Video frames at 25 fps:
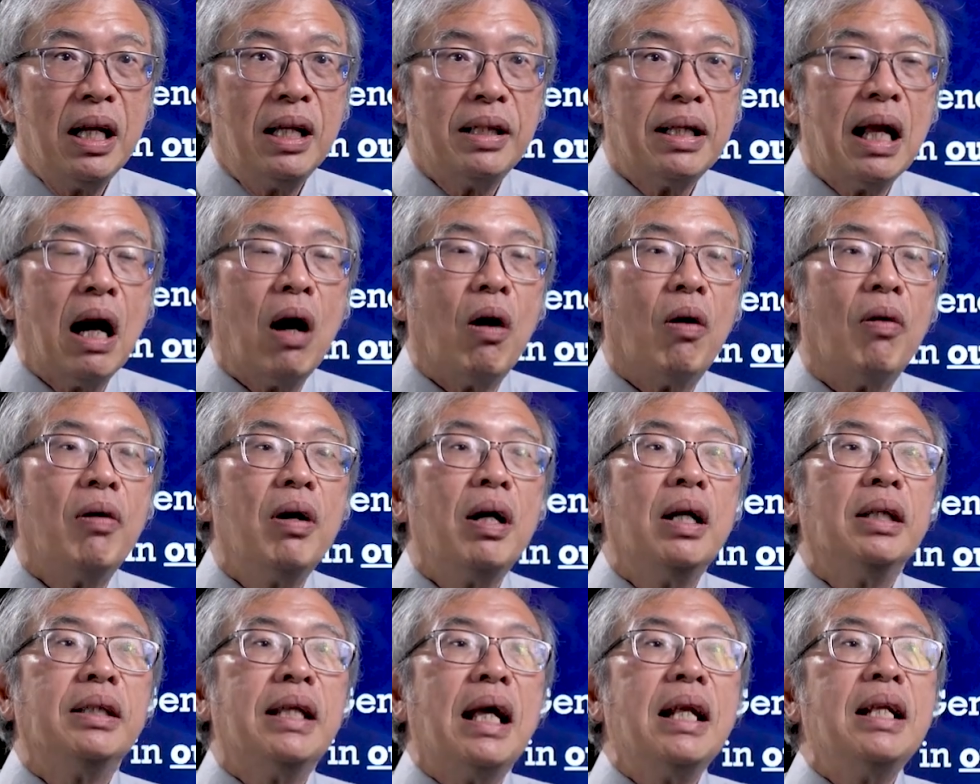Now,
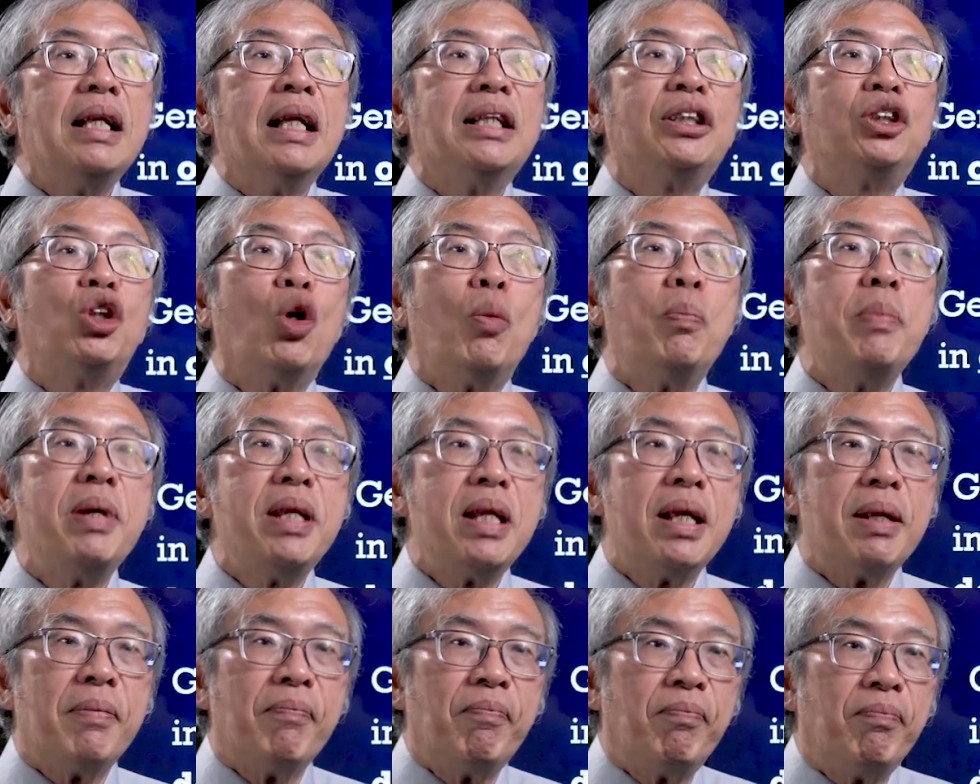then there's
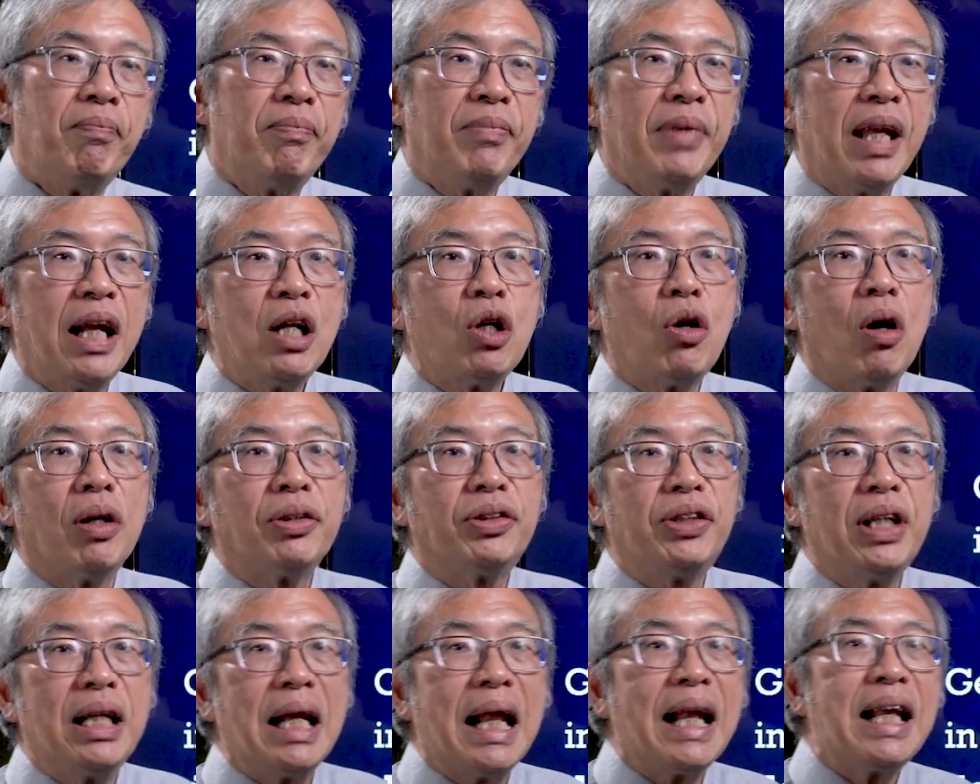dominion. Then
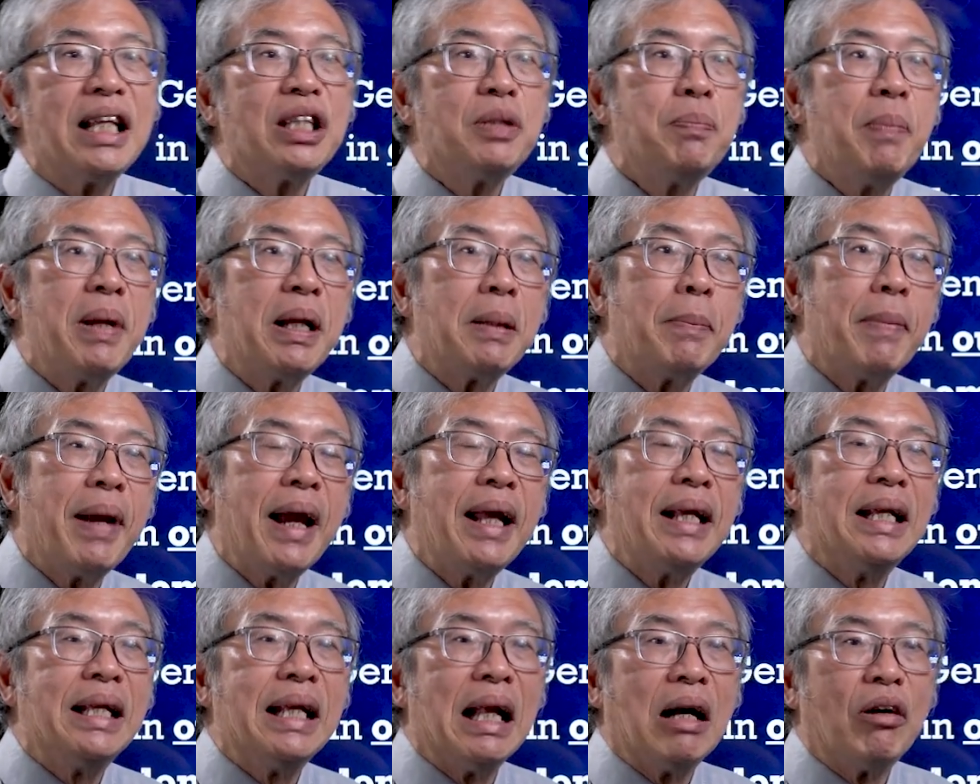God said, Let us make
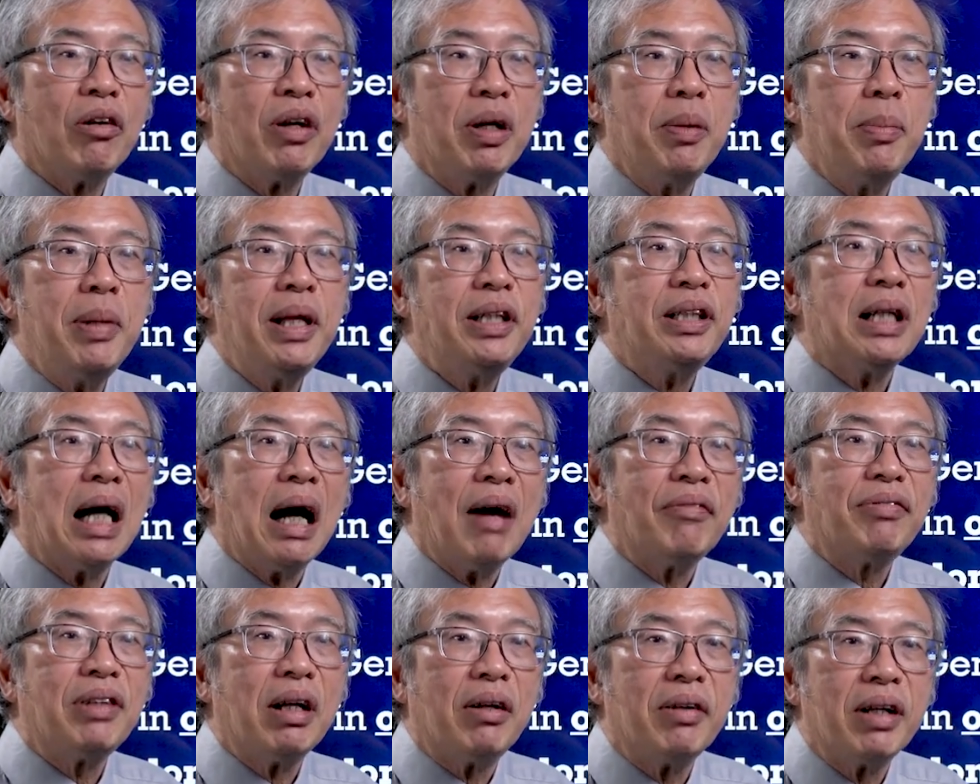man in our image,
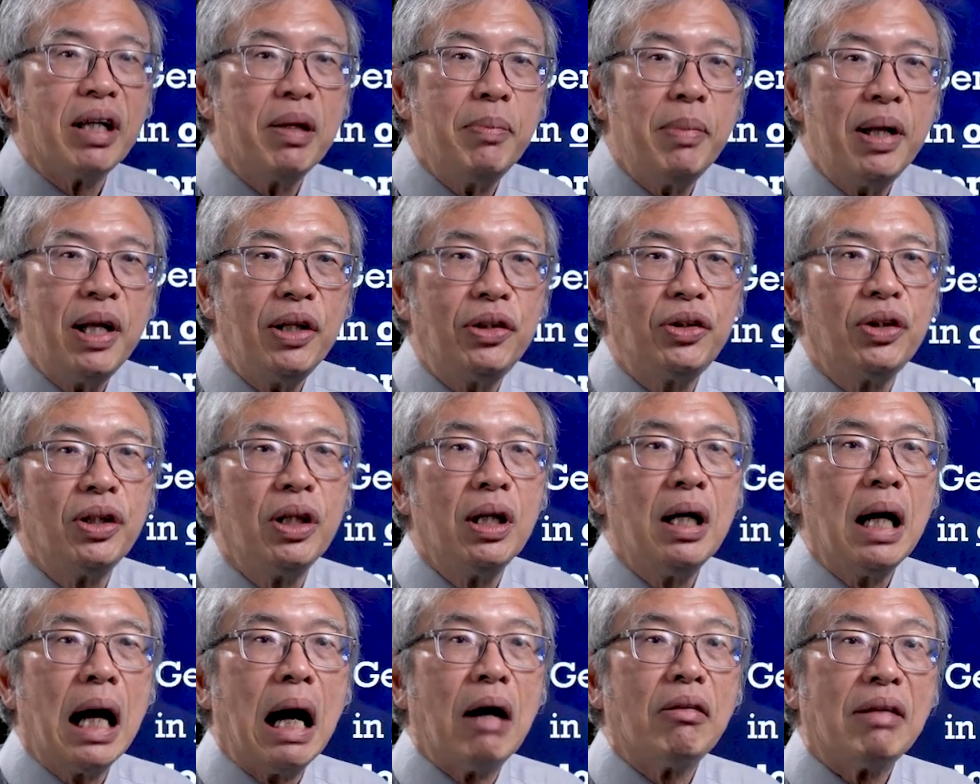after our image,
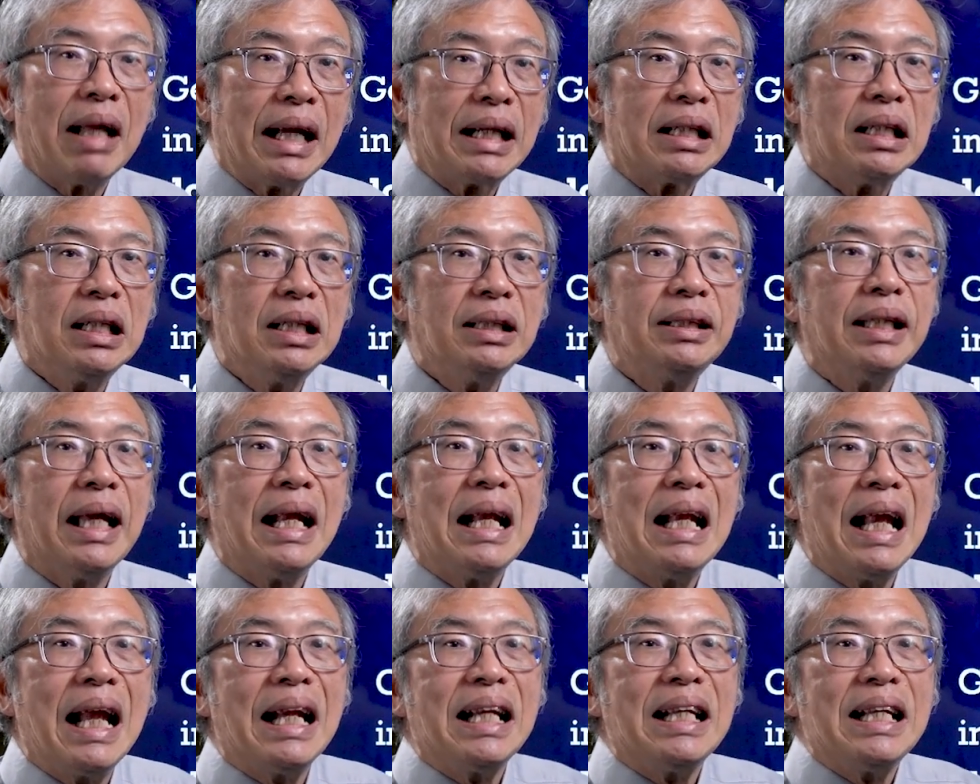our likeness,
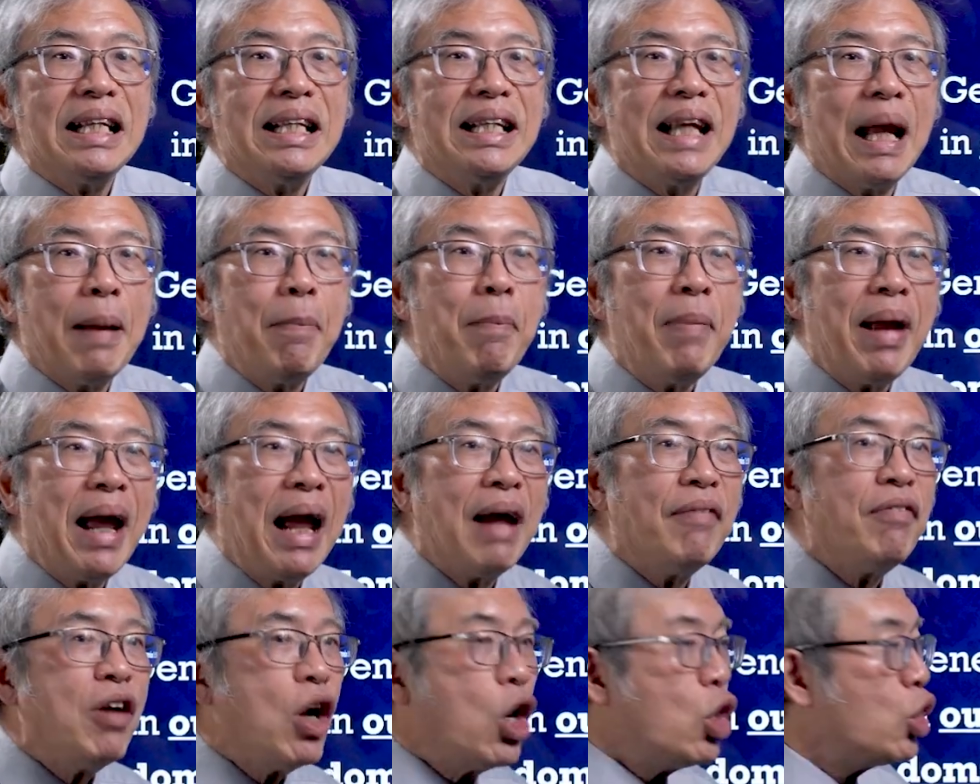and let them
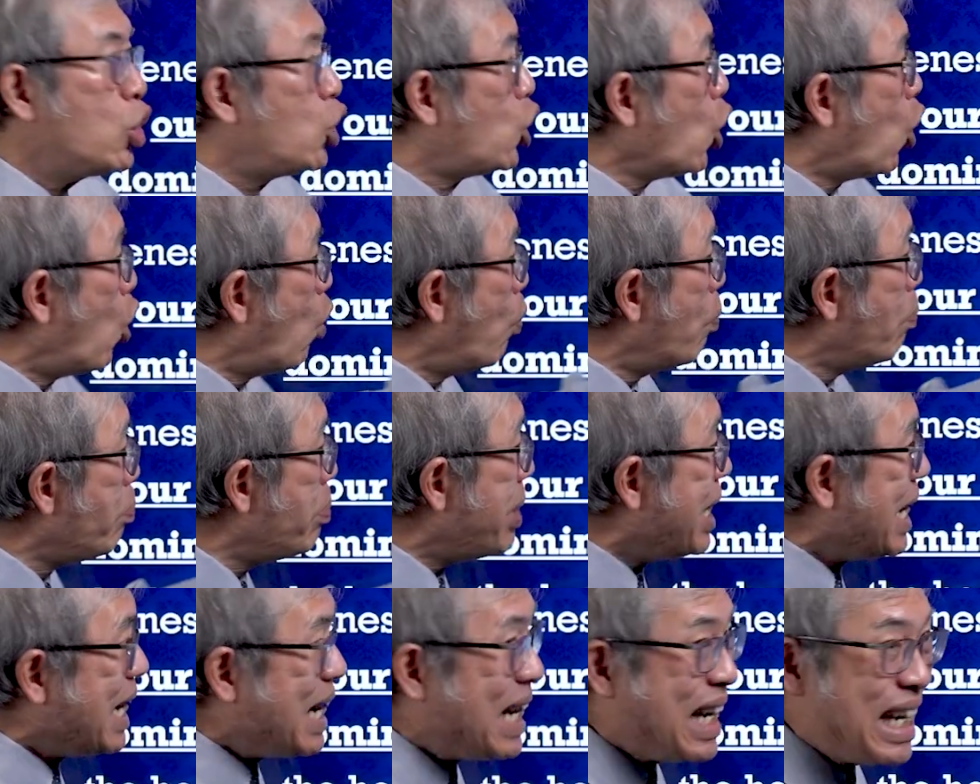have
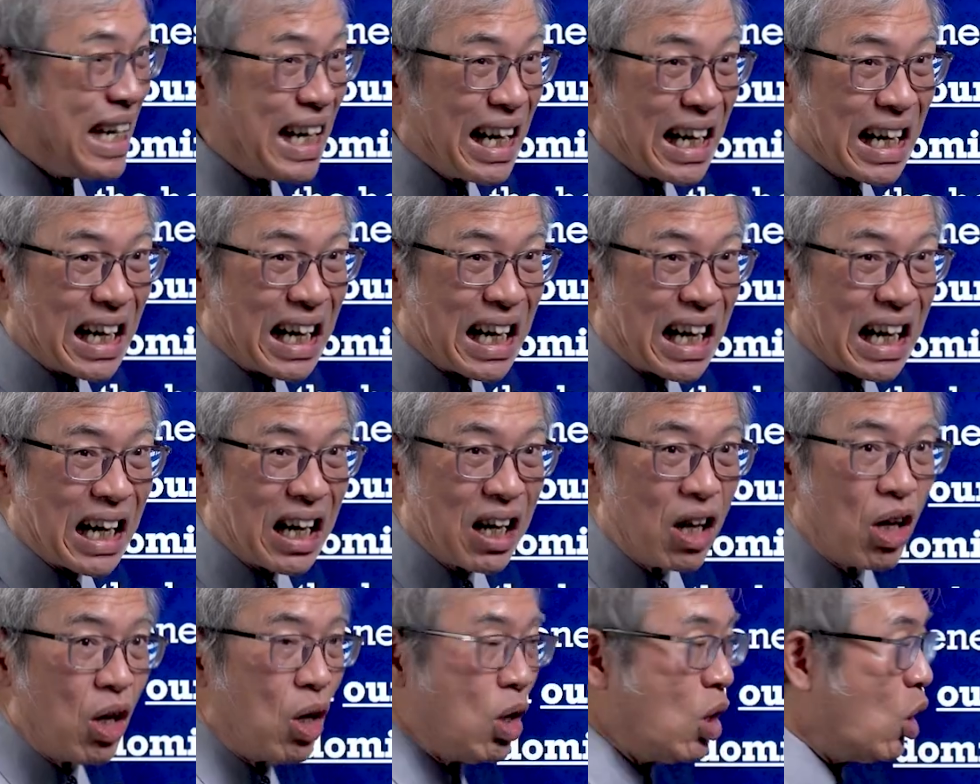
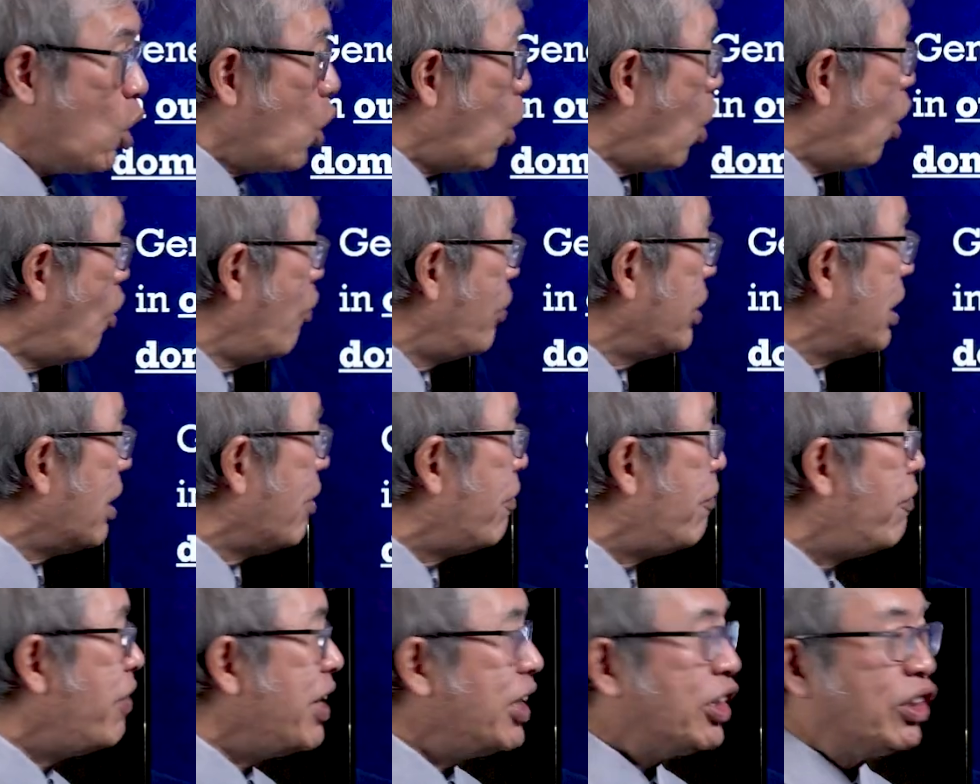dominion over the
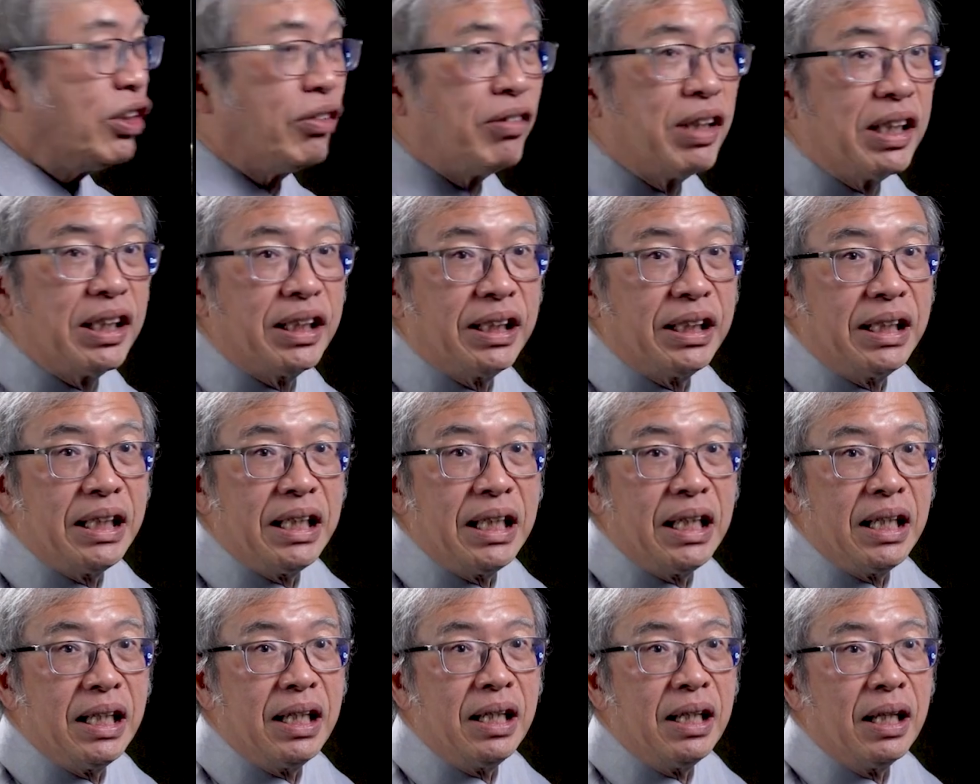fish of the
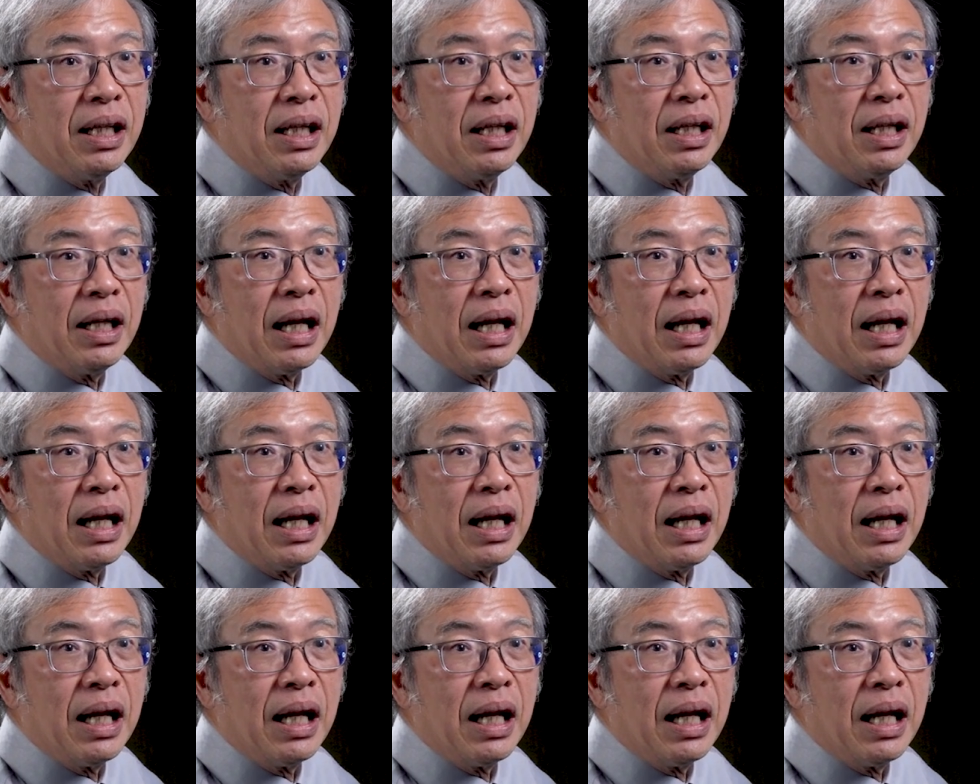sea,